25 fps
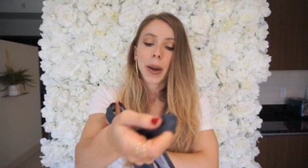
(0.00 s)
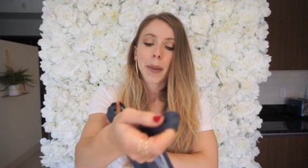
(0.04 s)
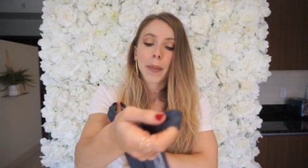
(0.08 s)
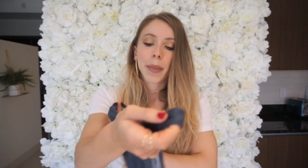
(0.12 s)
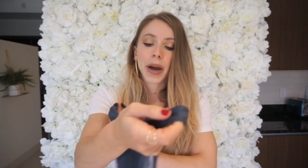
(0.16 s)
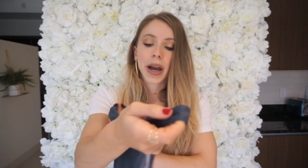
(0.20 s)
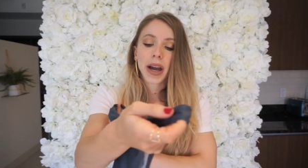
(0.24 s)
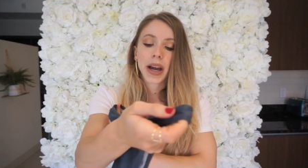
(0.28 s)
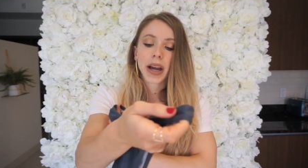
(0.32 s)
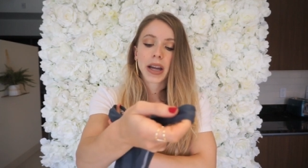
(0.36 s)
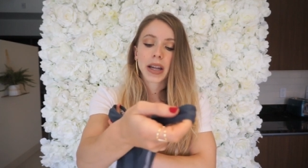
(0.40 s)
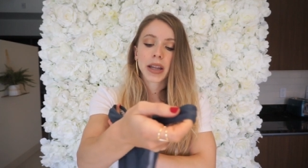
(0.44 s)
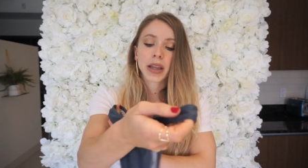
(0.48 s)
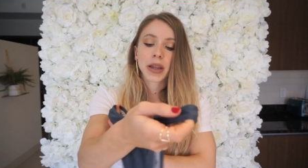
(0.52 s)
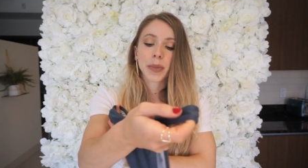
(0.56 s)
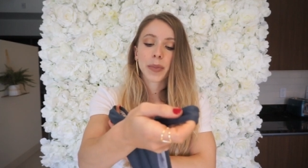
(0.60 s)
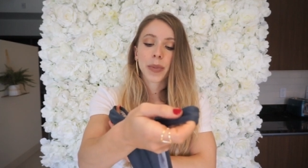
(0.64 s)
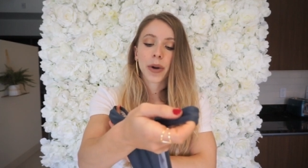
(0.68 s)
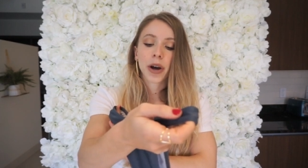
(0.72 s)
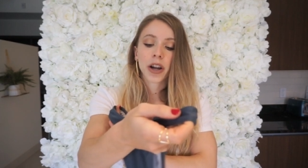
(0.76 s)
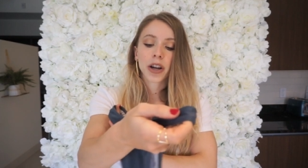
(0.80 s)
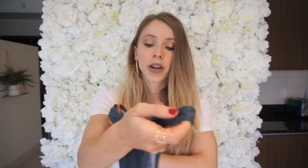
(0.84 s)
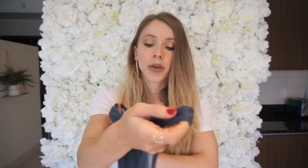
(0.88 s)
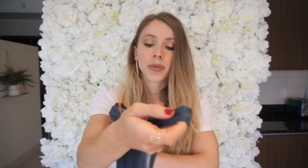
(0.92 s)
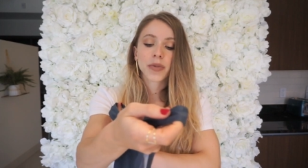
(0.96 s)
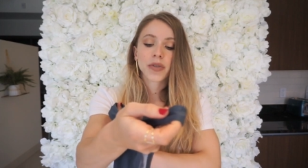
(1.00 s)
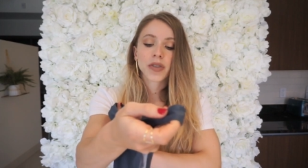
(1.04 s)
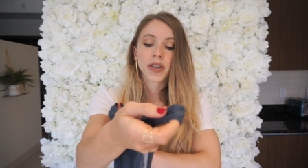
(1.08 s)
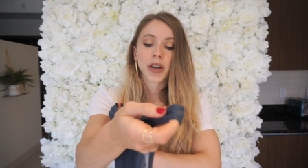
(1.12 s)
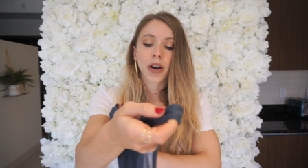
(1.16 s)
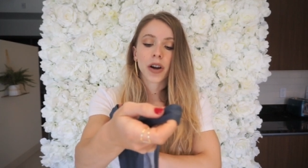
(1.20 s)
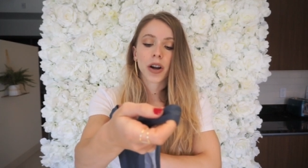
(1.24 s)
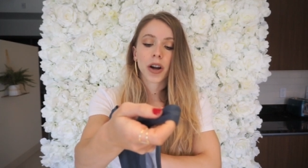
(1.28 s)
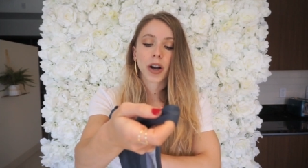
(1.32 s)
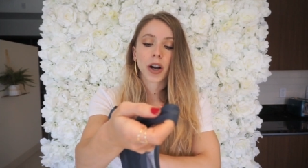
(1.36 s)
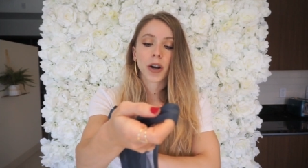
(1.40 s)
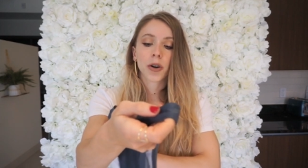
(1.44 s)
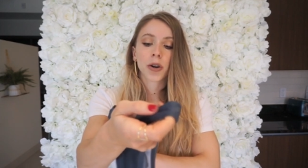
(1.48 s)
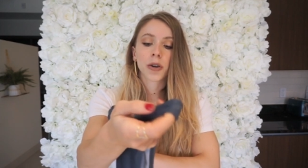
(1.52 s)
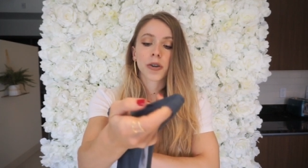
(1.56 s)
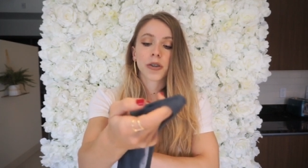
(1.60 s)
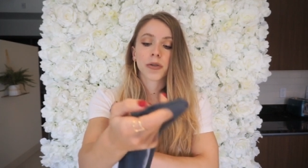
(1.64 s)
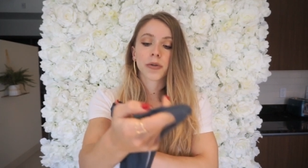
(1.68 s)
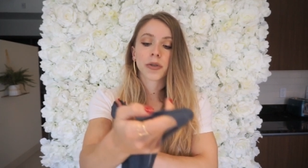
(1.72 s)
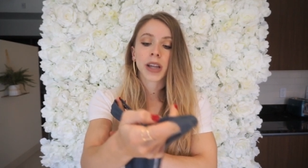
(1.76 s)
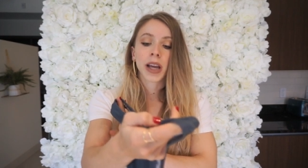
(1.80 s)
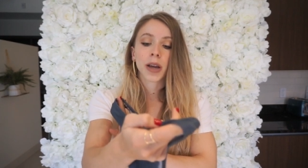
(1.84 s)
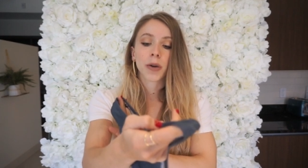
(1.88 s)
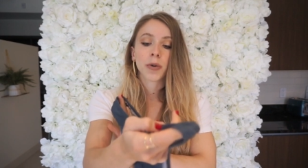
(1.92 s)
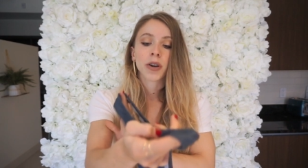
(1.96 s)
But the bottoms
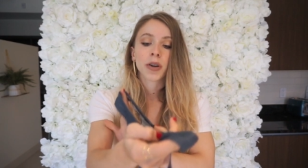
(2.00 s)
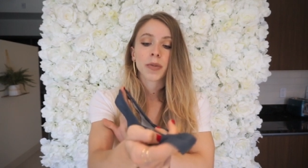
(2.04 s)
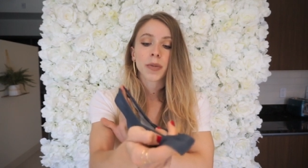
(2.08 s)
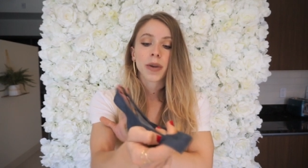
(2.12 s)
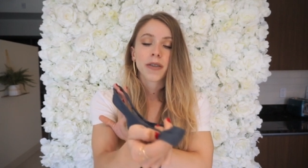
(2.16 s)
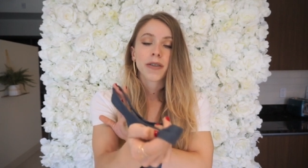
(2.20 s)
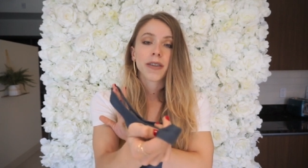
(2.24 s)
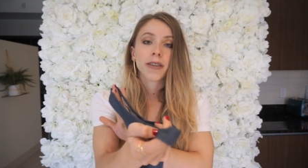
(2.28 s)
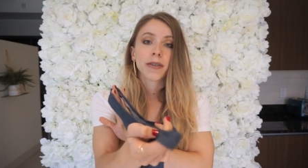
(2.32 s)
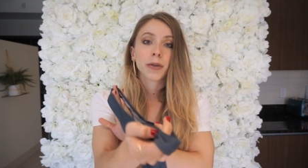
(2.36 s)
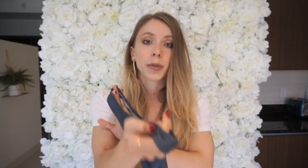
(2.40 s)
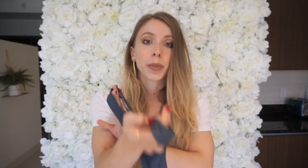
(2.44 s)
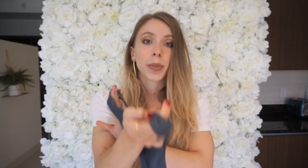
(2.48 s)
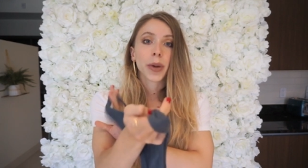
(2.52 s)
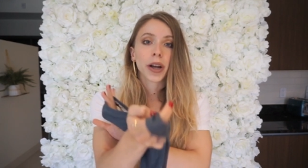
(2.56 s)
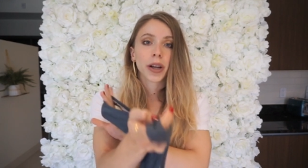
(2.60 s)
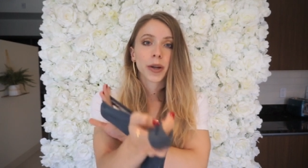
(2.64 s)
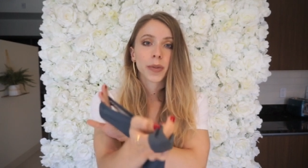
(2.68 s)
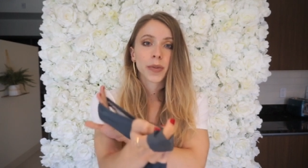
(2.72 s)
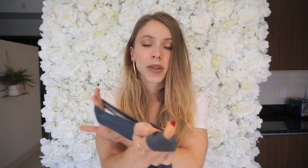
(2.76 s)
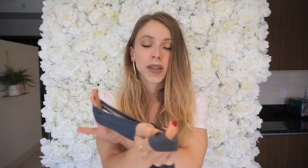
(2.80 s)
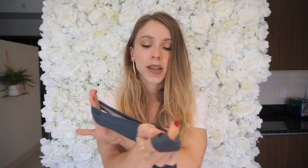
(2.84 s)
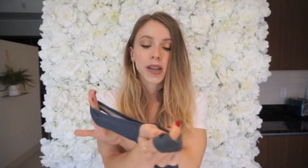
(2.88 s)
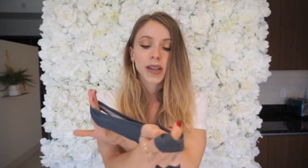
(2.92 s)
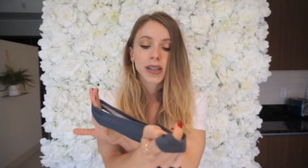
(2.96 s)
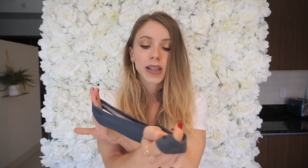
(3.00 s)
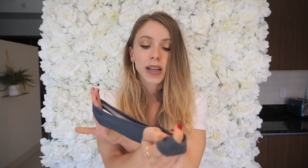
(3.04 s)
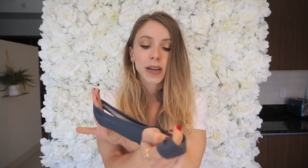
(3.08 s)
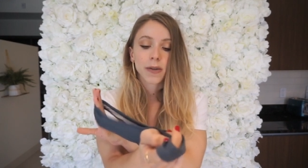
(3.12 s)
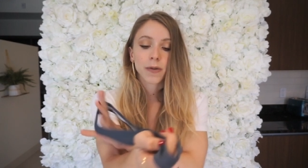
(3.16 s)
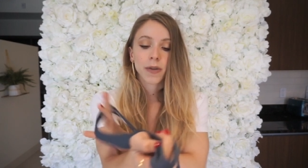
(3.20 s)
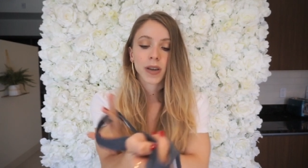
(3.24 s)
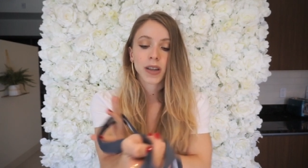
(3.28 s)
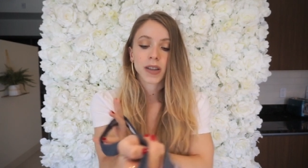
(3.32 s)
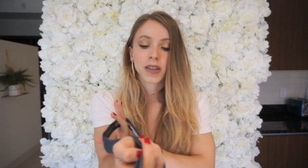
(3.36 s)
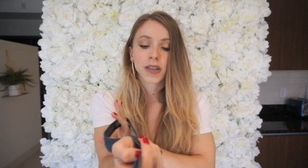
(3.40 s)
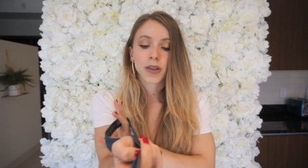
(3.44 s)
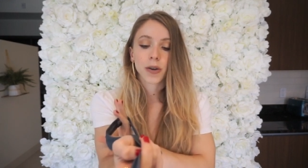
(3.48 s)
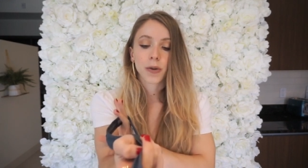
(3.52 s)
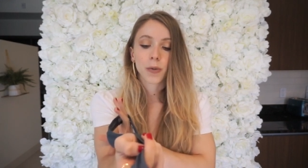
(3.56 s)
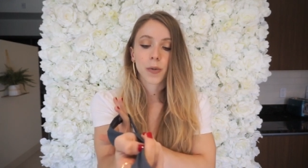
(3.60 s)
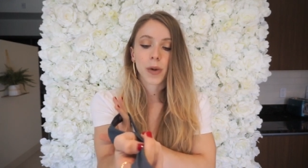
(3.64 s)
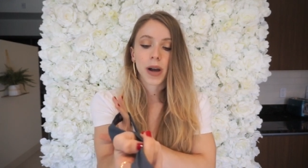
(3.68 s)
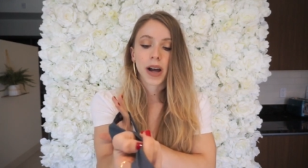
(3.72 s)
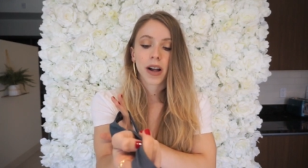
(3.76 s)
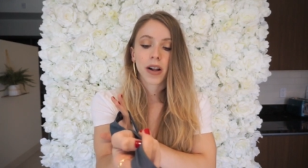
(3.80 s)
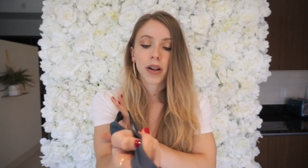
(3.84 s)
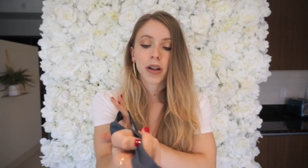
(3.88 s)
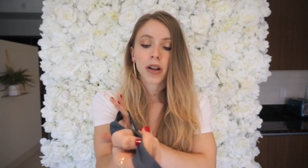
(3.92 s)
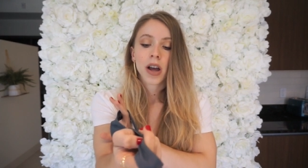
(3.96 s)
are like one of my favorite bottoms because they fit so
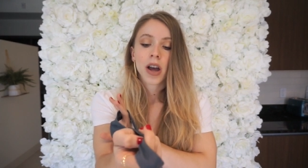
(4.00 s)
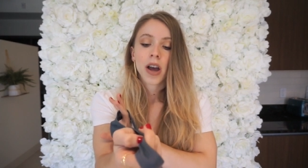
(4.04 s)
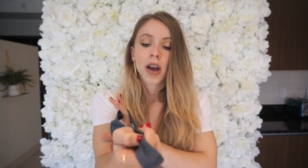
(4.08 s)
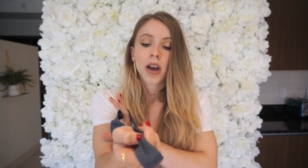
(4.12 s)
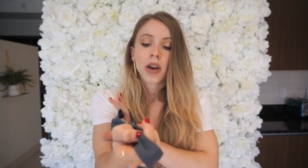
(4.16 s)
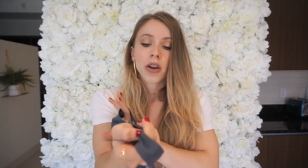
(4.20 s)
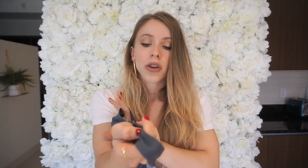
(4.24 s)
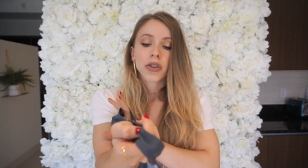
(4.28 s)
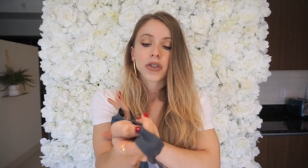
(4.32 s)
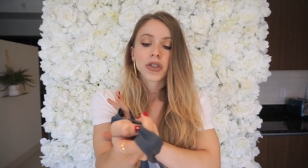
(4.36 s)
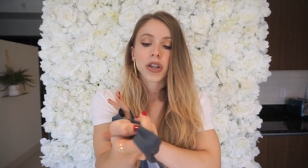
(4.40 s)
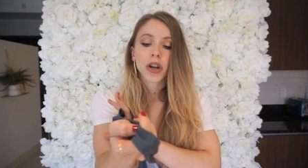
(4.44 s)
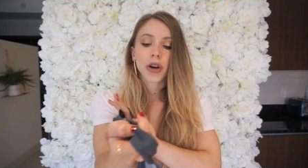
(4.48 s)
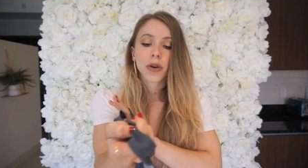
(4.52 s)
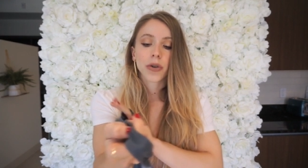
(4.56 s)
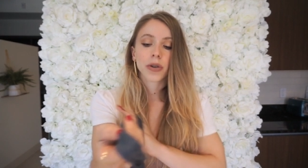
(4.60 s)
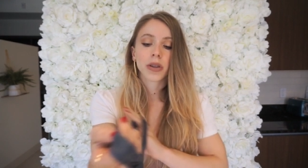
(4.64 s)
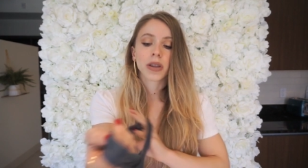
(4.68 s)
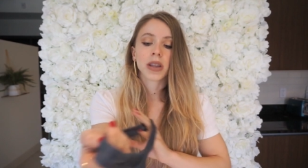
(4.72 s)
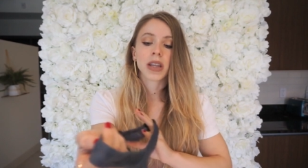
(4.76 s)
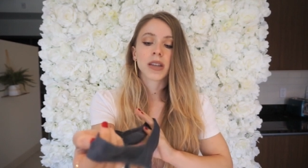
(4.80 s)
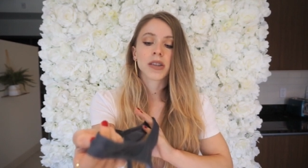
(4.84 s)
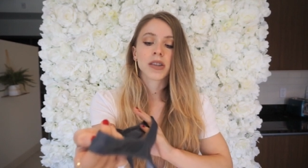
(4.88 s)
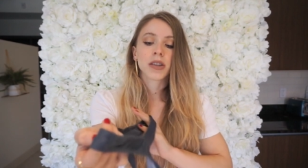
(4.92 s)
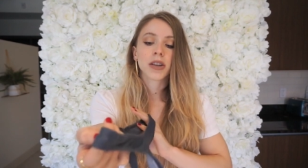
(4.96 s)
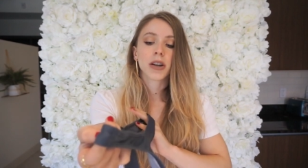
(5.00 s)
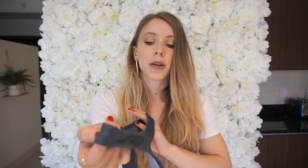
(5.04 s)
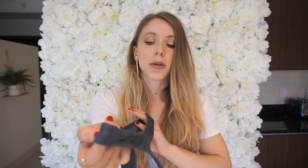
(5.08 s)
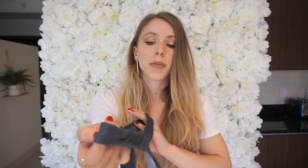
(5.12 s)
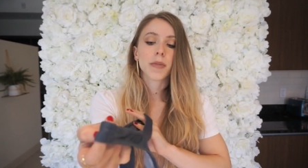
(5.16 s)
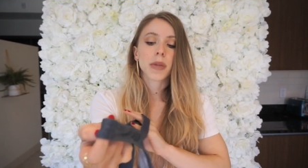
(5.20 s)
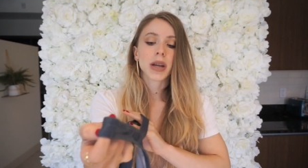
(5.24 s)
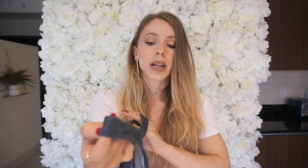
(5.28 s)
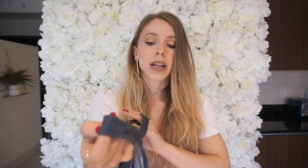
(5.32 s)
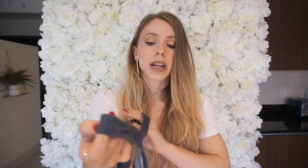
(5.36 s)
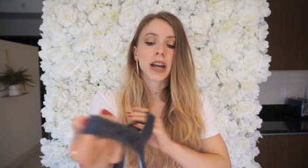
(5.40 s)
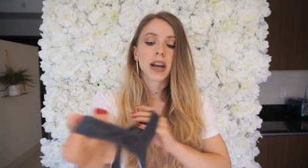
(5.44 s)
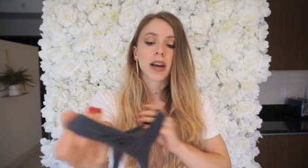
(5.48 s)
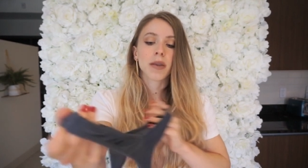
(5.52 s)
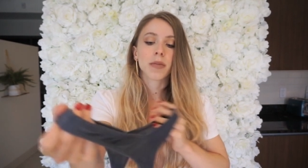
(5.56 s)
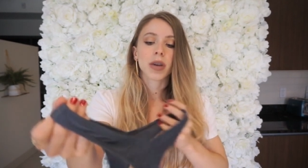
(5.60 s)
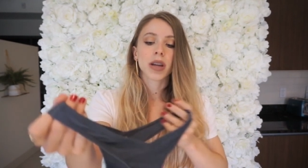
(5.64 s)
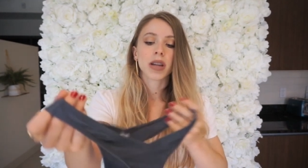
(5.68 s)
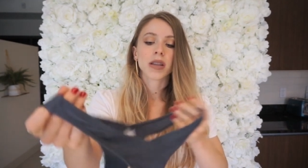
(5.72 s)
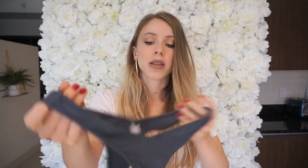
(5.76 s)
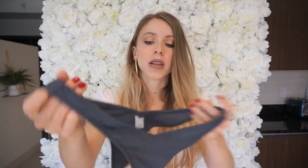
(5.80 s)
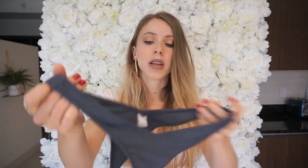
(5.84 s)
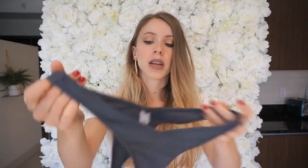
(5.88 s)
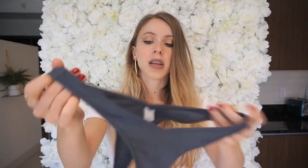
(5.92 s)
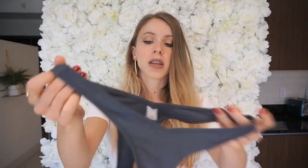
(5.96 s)
well. So these are medium
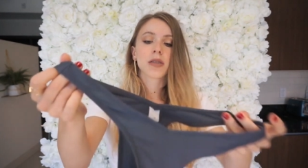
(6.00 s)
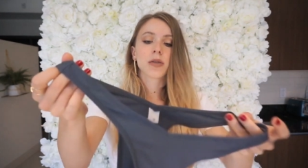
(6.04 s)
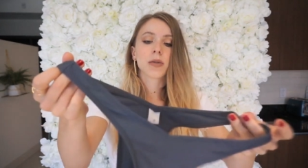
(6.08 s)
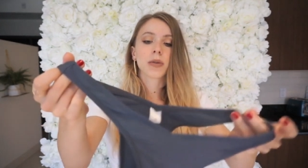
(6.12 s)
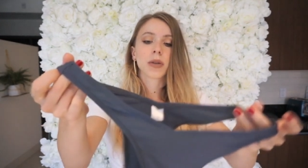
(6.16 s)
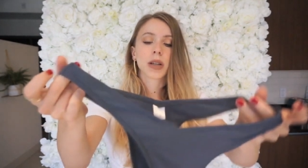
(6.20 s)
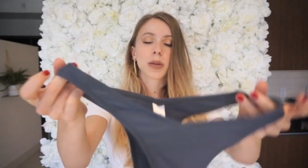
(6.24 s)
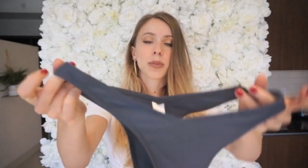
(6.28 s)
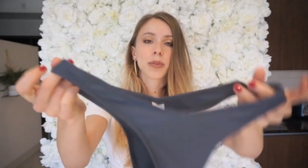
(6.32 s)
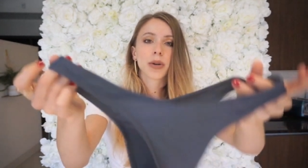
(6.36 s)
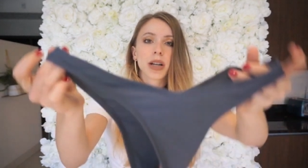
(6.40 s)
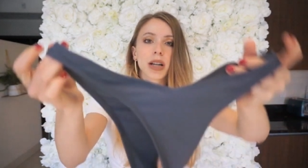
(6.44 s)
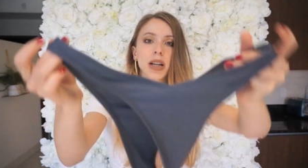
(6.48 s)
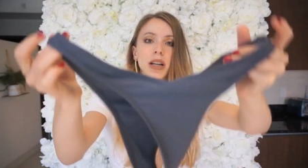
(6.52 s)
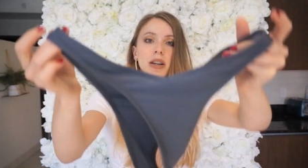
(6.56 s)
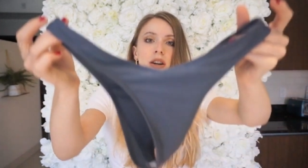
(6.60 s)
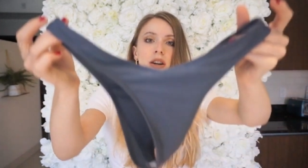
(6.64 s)
in this really pretty